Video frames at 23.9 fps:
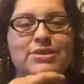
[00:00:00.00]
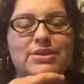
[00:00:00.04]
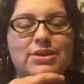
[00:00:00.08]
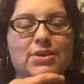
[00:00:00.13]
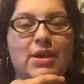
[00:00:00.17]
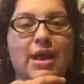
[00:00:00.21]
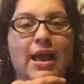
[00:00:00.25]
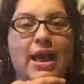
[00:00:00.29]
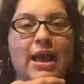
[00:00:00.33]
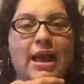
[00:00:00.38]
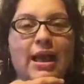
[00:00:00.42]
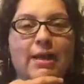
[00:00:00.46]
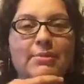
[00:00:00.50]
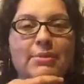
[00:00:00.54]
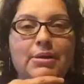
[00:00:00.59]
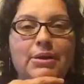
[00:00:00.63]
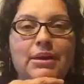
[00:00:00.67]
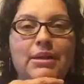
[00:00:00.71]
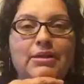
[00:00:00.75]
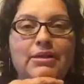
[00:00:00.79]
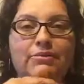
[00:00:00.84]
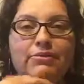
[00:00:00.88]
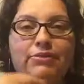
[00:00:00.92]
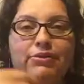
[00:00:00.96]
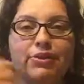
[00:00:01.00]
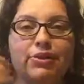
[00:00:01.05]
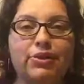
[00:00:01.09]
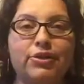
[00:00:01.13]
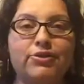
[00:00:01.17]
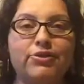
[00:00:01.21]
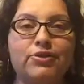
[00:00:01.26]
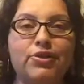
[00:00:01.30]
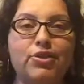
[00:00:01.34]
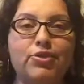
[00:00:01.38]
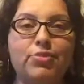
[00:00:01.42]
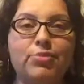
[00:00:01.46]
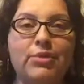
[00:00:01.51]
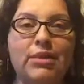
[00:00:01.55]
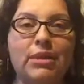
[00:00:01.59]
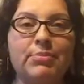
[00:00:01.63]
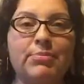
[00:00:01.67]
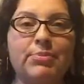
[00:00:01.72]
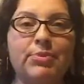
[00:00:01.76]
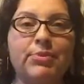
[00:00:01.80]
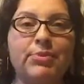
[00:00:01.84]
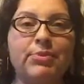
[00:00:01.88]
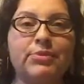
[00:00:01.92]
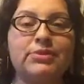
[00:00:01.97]
So I'm looking for a few
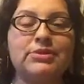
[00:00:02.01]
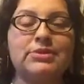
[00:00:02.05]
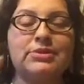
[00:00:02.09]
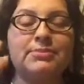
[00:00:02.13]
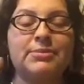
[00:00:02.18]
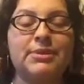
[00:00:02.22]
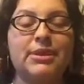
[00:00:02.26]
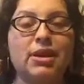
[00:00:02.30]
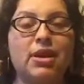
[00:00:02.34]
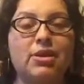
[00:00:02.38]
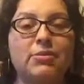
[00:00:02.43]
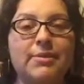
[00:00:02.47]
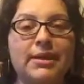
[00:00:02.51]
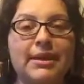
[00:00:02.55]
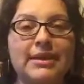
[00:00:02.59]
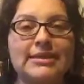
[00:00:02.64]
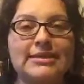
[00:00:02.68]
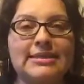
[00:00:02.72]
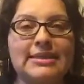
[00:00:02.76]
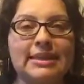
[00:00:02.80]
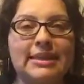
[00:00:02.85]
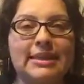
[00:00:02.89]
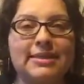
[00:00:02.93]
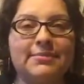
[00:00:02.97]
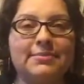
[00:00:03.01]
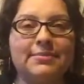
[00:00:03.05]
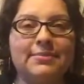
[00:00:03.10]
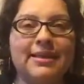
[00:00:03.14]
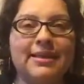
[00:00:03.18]
people to be on my team.